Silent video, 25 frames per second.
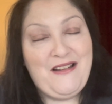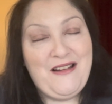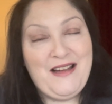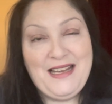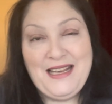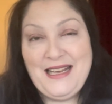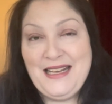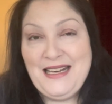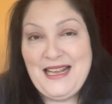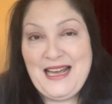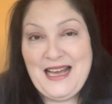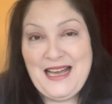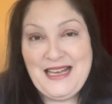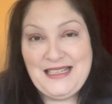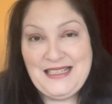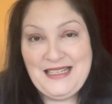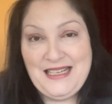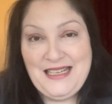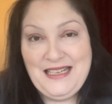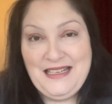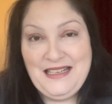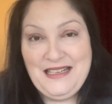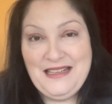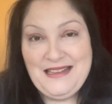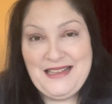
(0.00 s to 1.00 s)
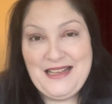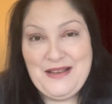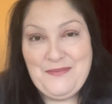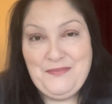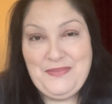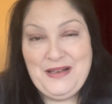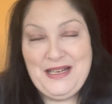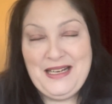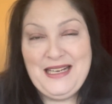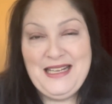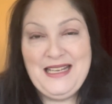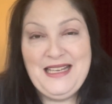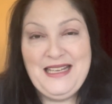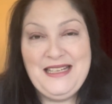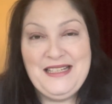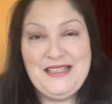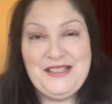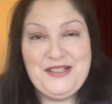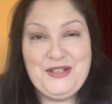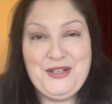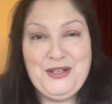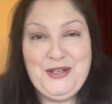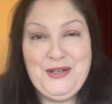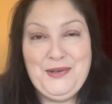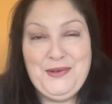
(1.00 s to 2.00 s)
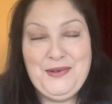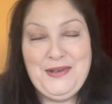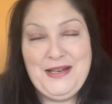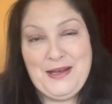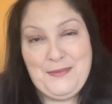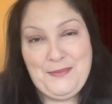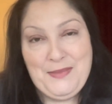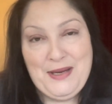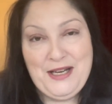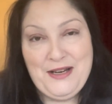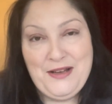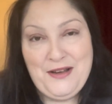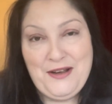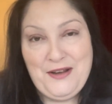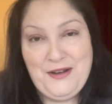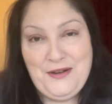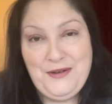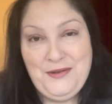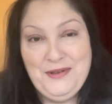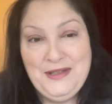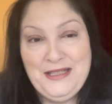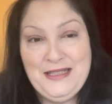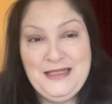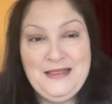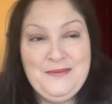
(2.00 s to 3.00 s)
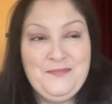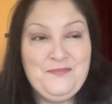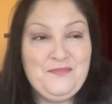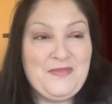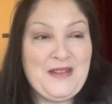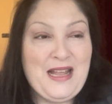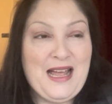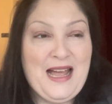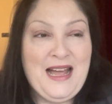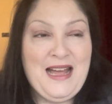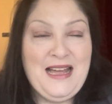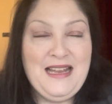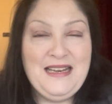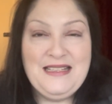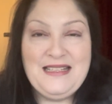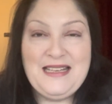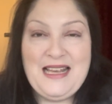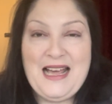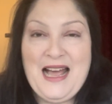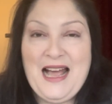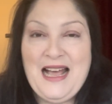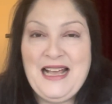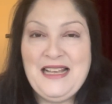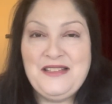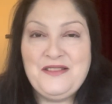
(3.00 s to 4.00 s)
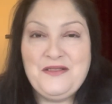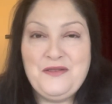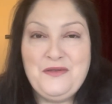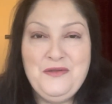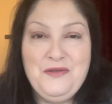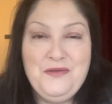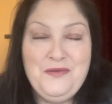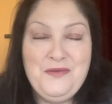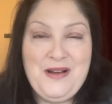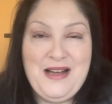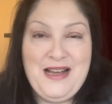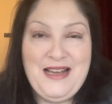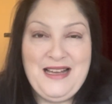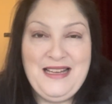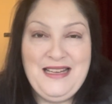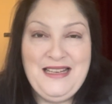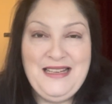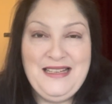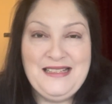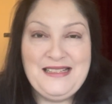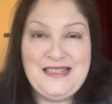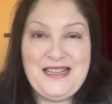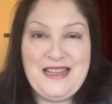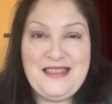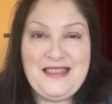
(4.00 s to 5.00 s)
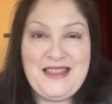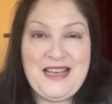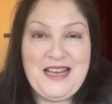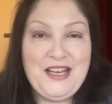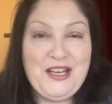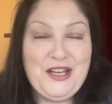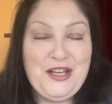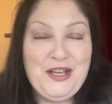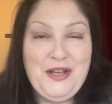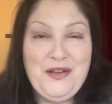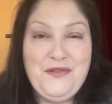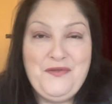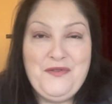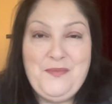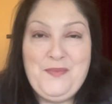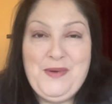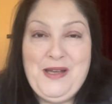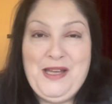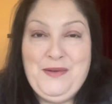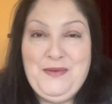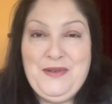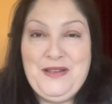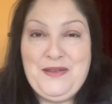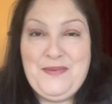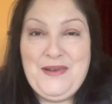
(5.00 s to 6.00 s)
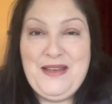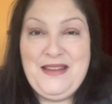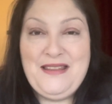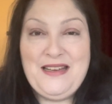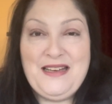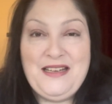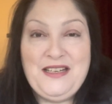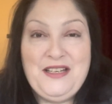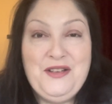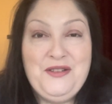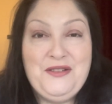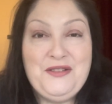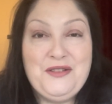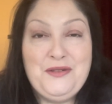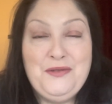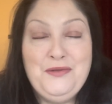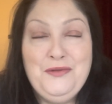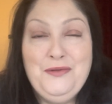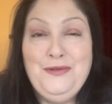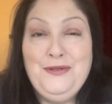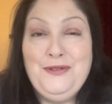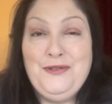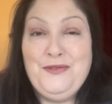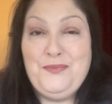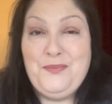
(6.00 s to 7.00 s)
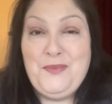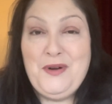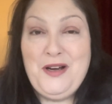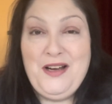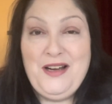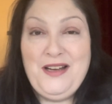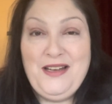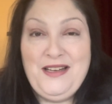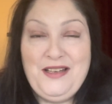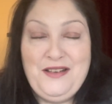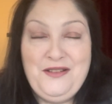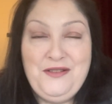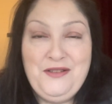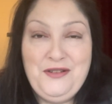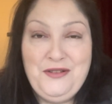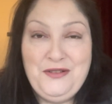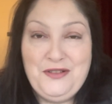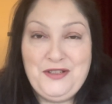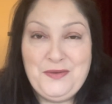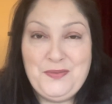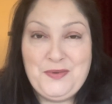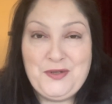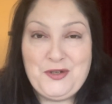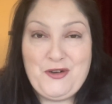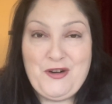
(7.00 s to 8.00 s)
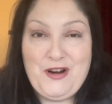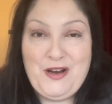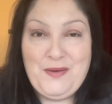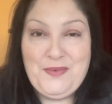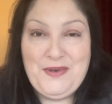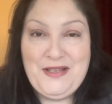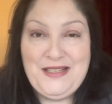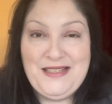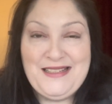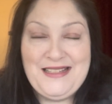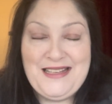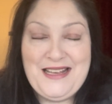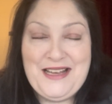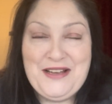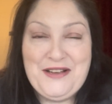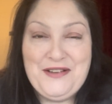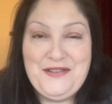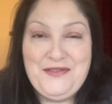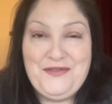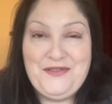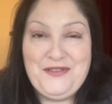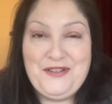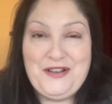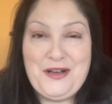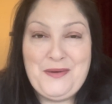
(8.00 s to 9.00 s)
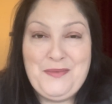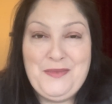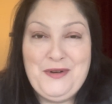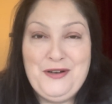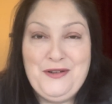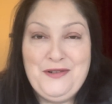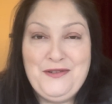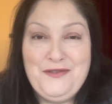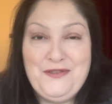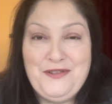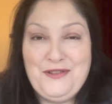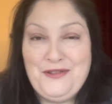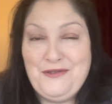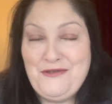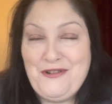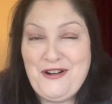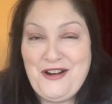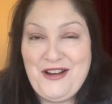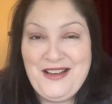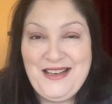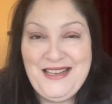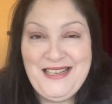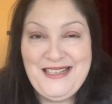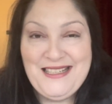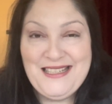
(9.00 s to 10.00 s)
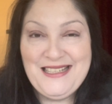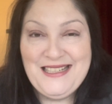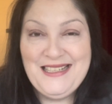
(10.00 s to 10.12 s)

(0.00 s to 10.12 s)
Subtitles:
I can add in, then please do let me know. And as always, thank you for being with me. Thank you to all of my new subscribers that have come along for the ride.